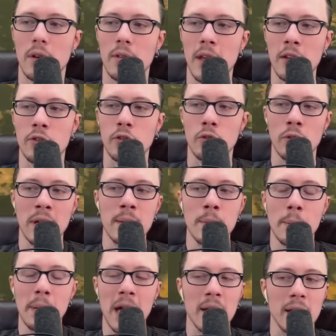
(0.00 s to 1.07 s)
They scream
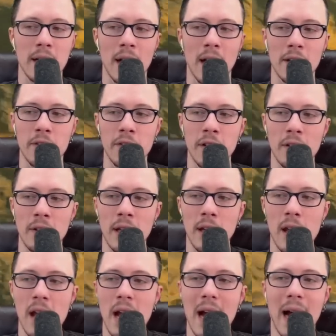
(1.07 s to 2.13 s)
about it
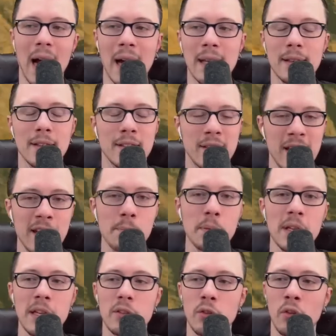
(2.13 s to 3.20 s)
constantly. I
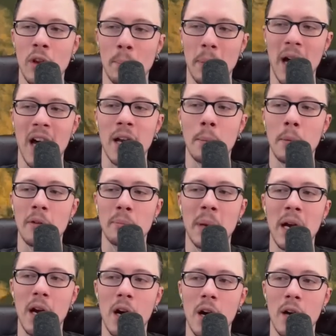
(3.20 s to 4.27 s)
deeply, to the bottom of
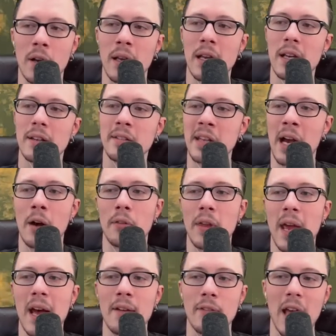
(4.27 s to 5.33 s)
my heart, doubt
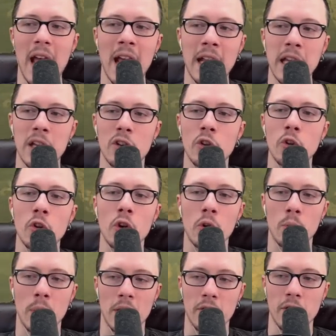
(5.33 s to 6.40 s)
they have any clue
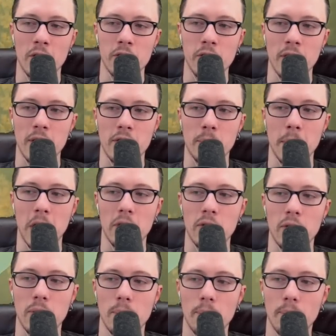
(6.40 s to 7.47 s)
what socialism is.